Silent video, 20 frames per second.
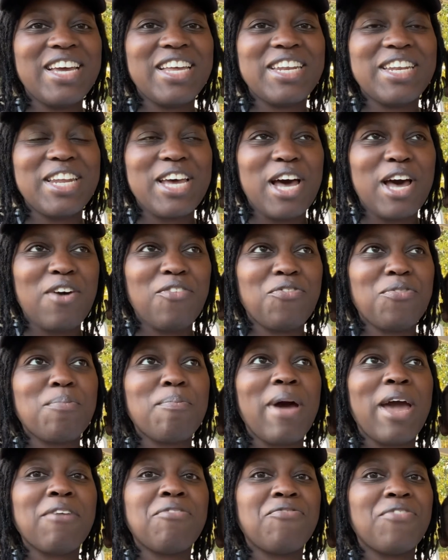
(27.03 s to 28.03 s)
enough,
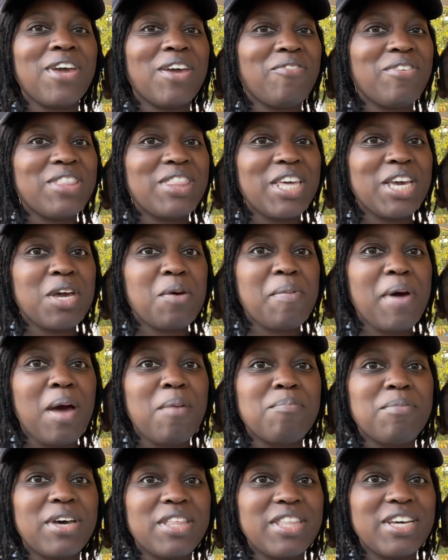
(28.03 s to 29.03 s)
my favorite thing
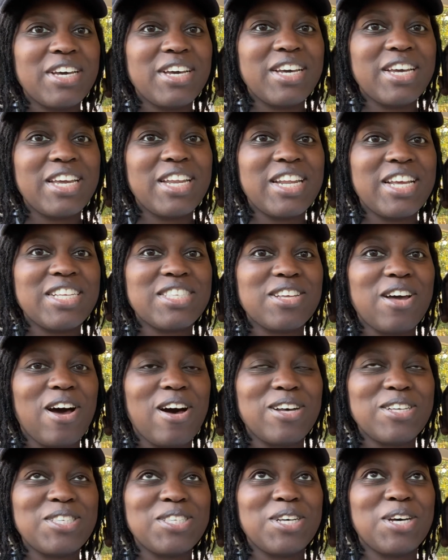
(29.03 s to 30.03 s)
about motherhood is
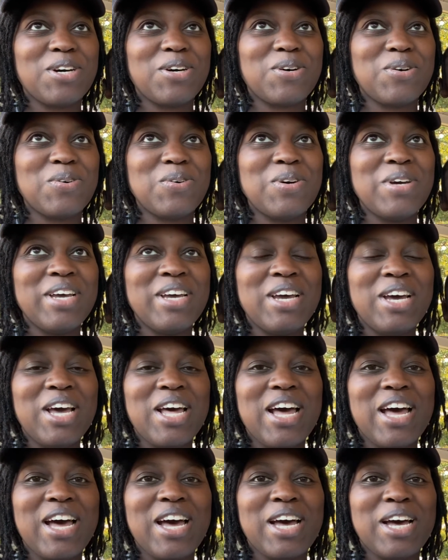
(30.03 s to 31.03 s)
also
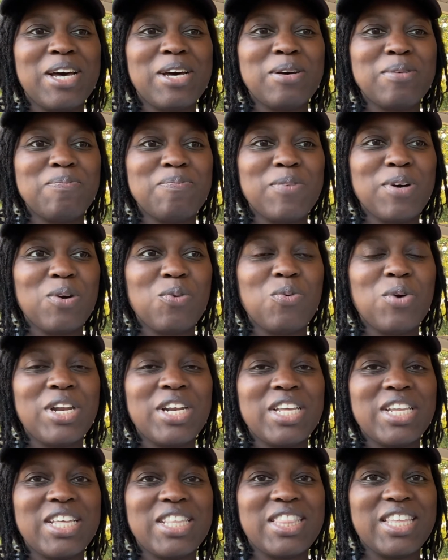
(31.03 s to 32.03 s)
um, one
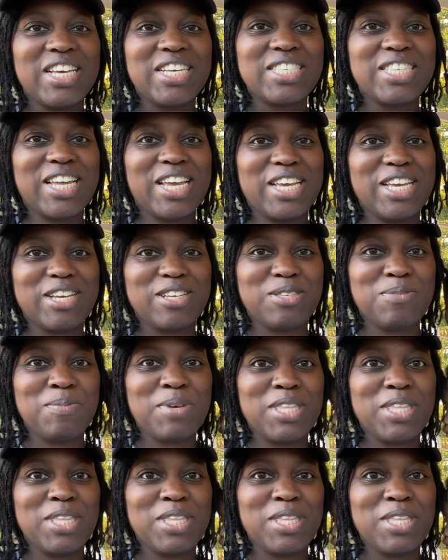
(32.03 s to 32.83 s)
of the things that gives me